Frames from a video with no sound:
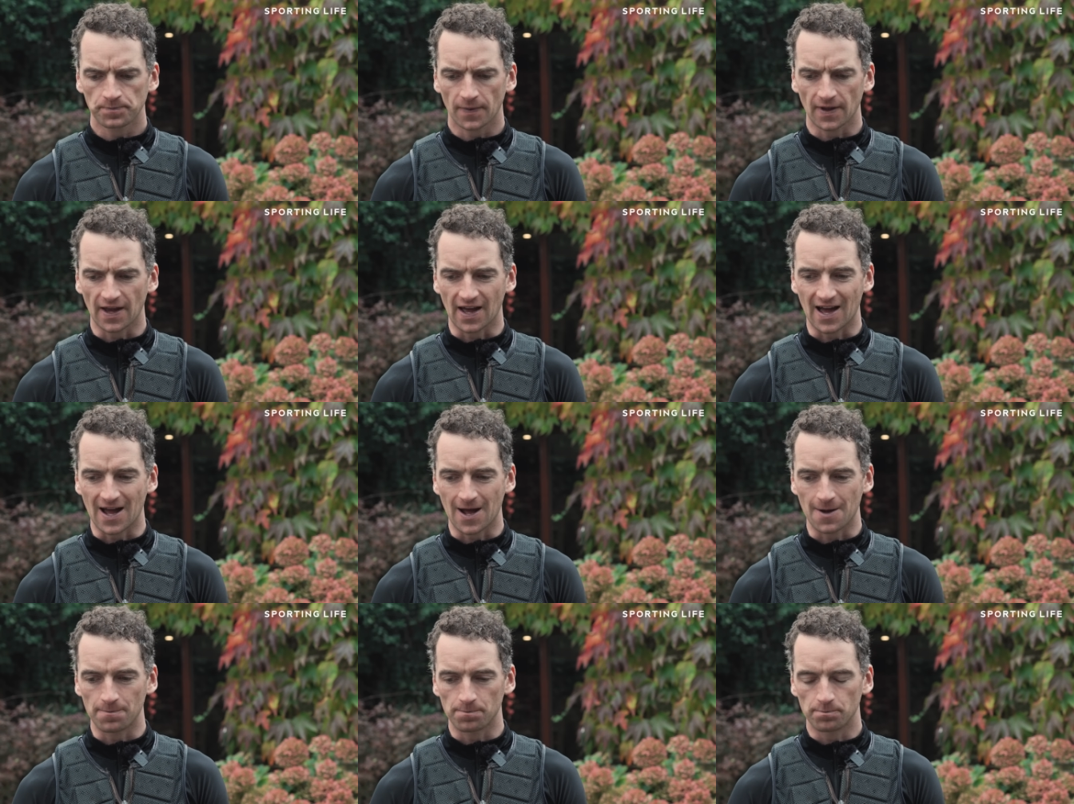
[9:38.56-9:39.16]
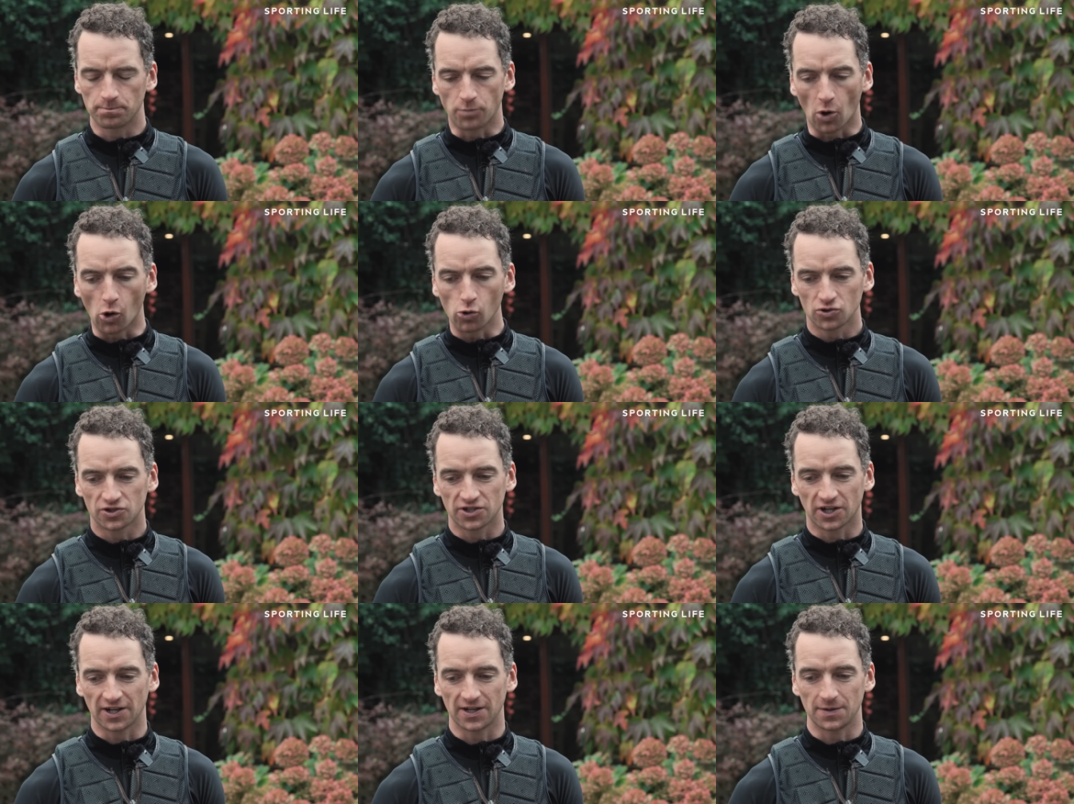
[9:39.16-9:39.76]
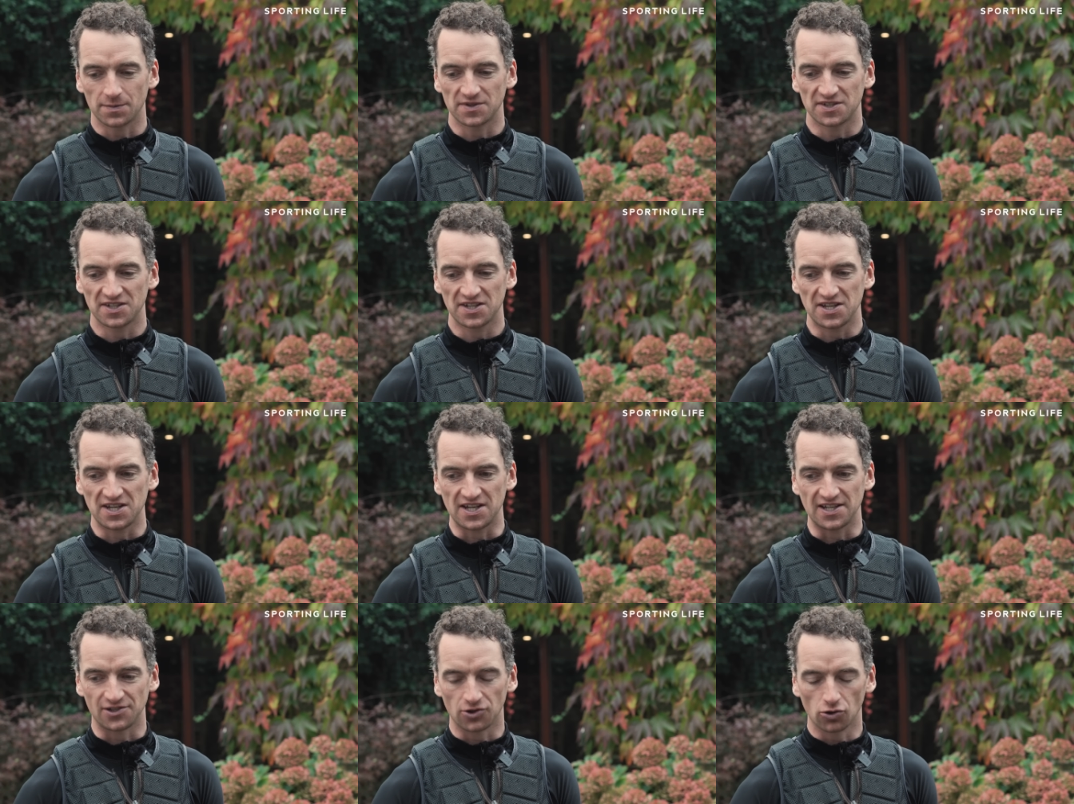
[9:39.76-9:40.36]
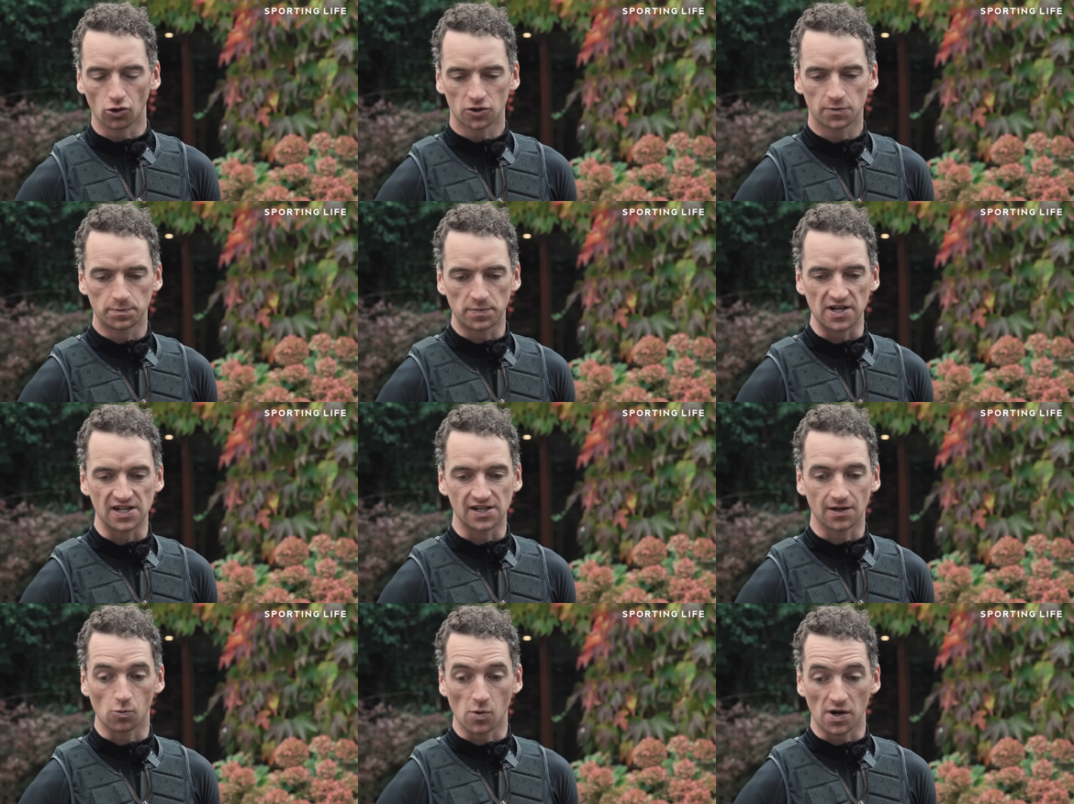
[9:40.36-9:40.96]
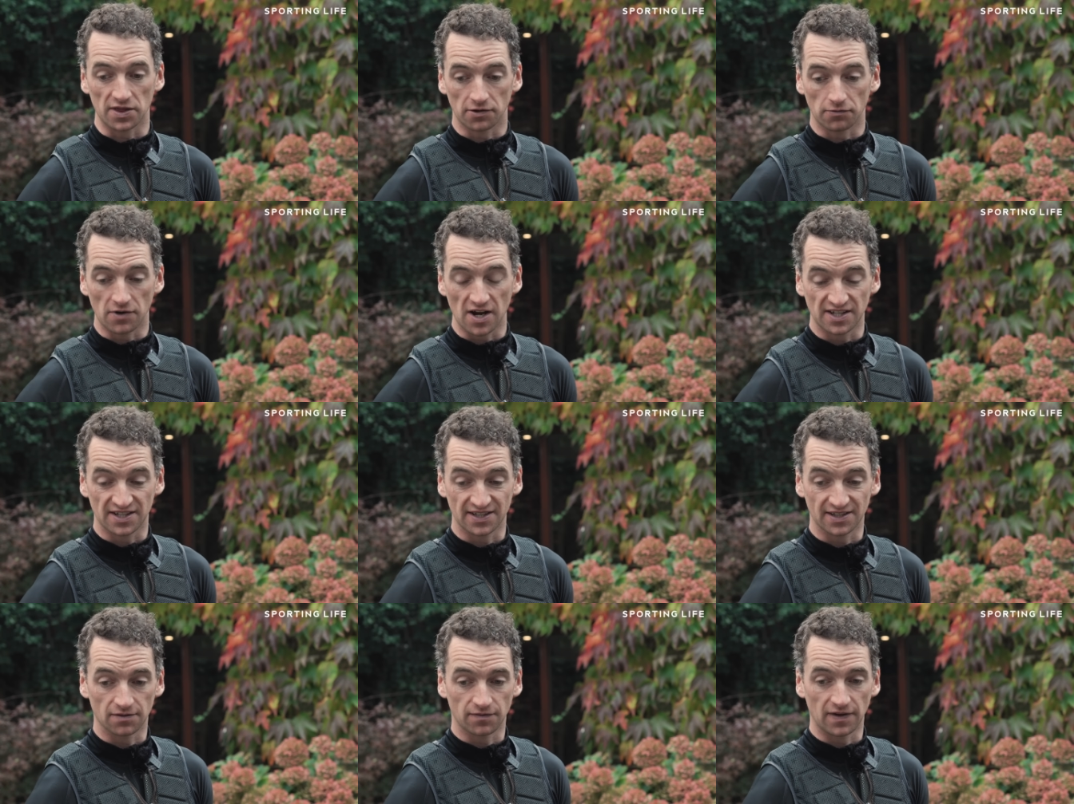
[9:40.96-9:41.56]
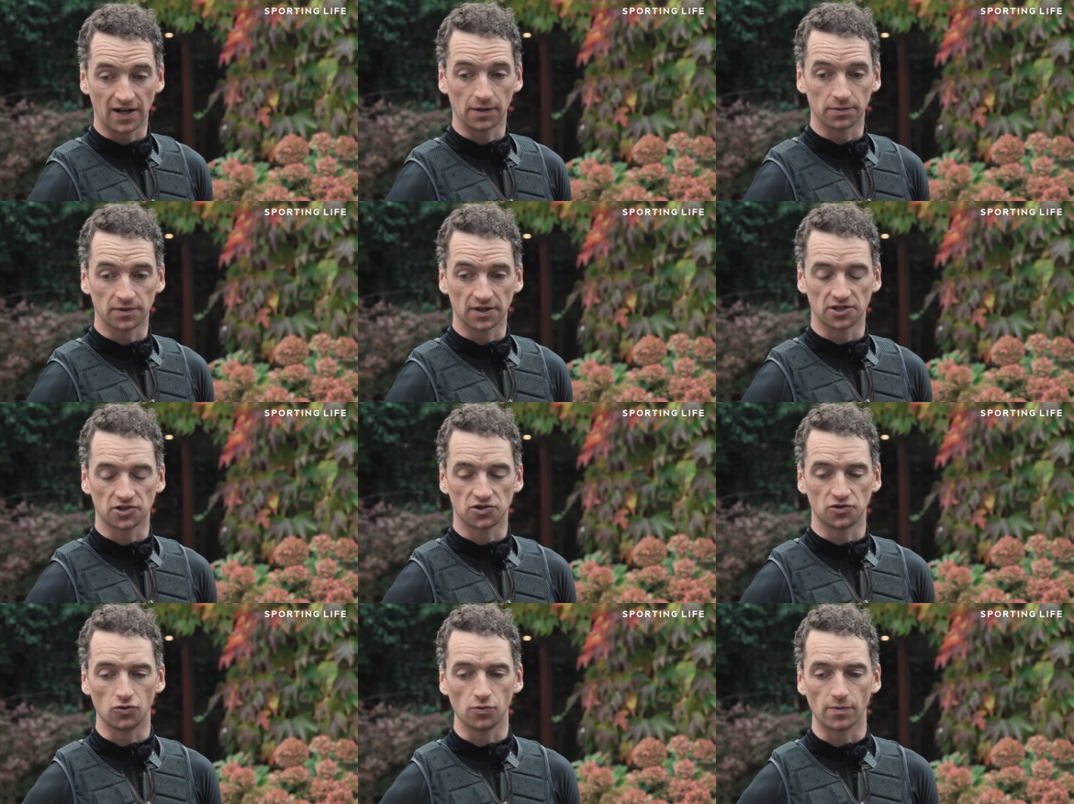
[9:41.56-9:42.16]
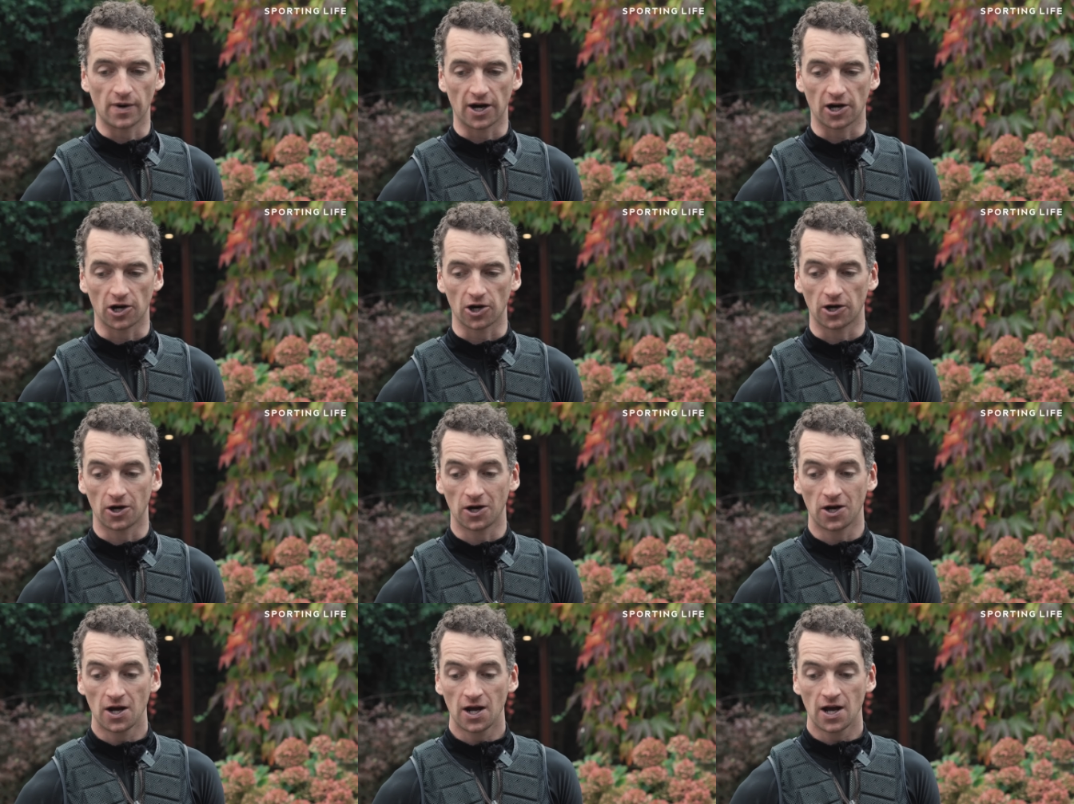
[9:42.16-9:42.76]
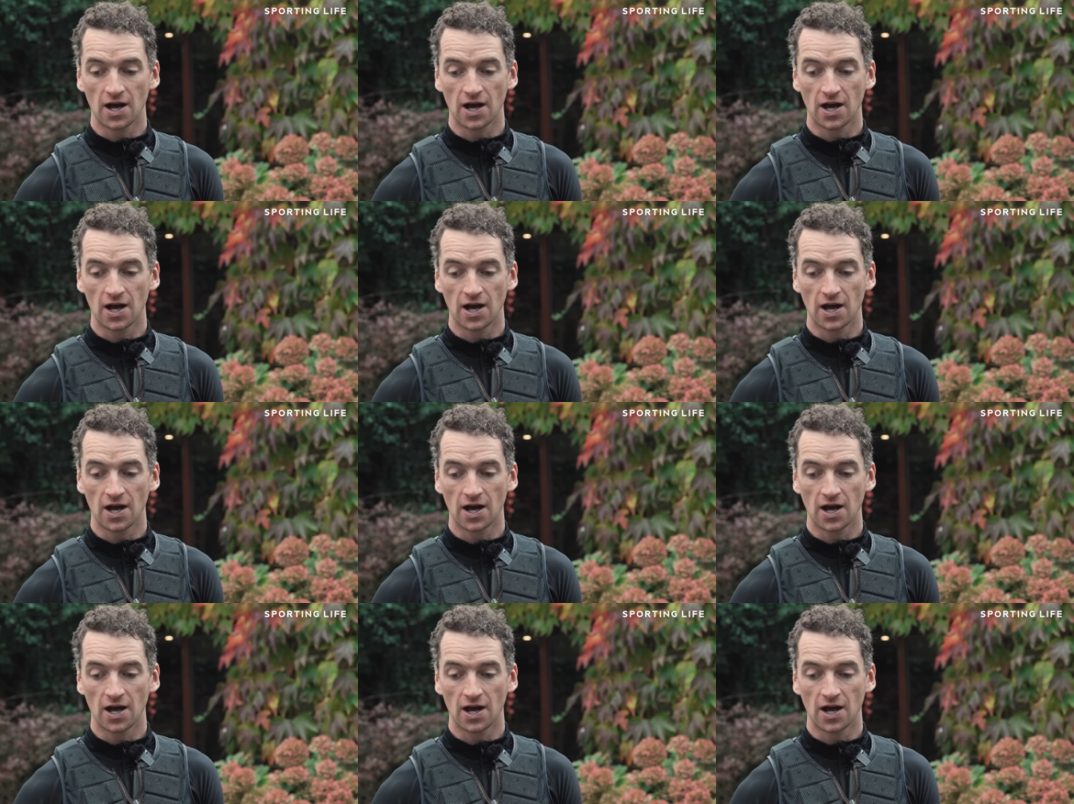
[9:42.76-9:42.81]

Both times he's looked beaten when the race has developed at the 2 marker,